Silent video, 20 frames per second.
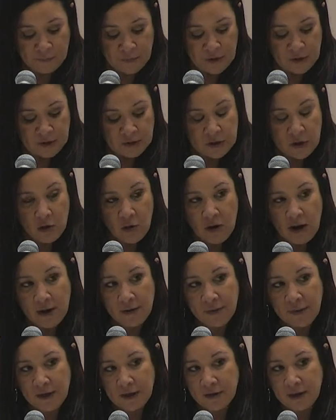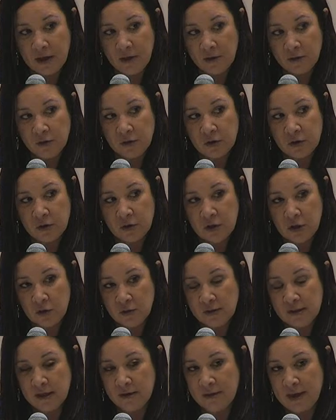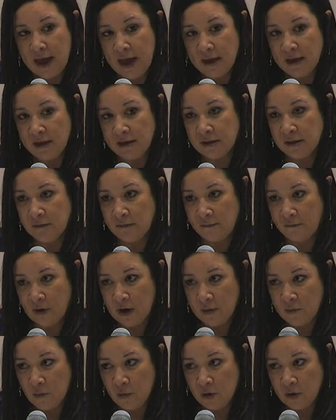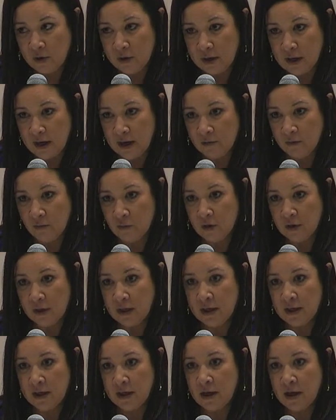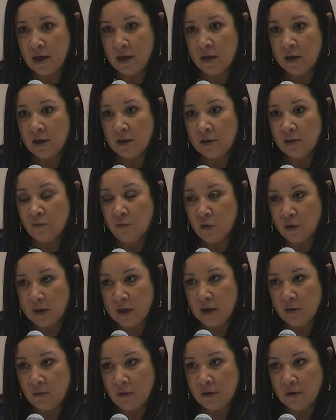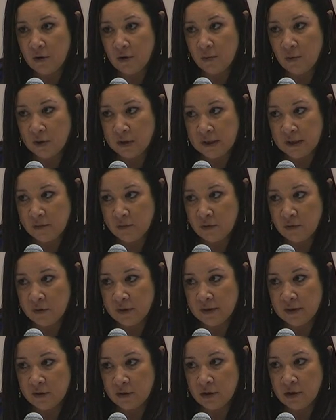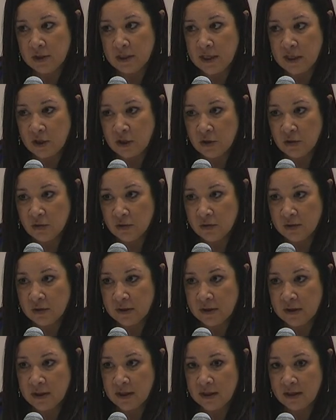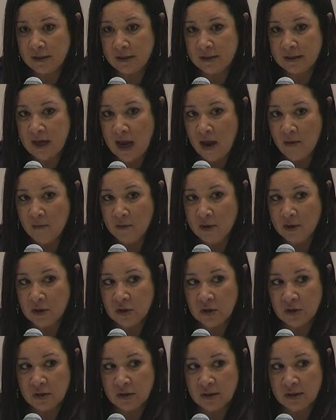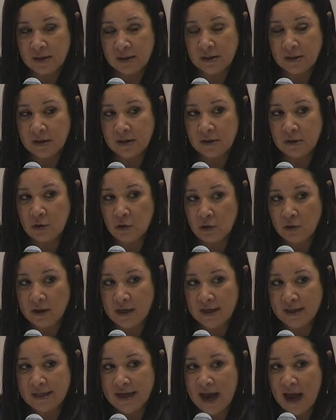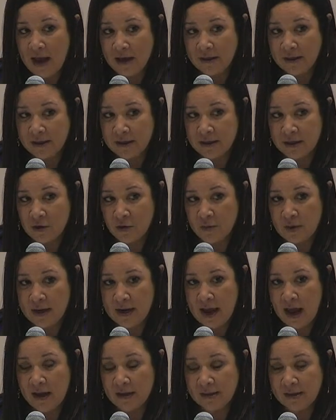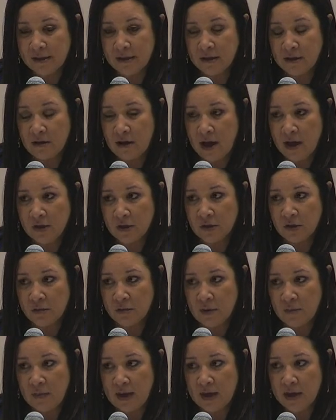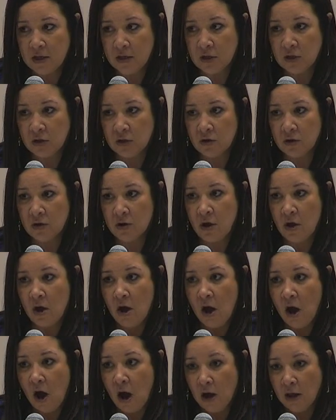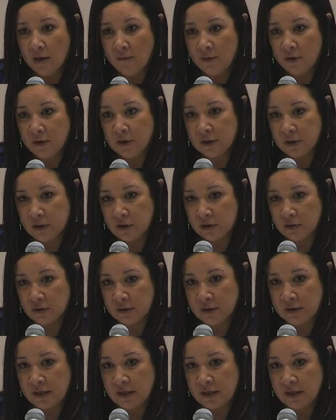So I think that using that as a framework and really working with our principals and our teachers to establish the learning tasks that are being asked in the classroom and making sure all of our students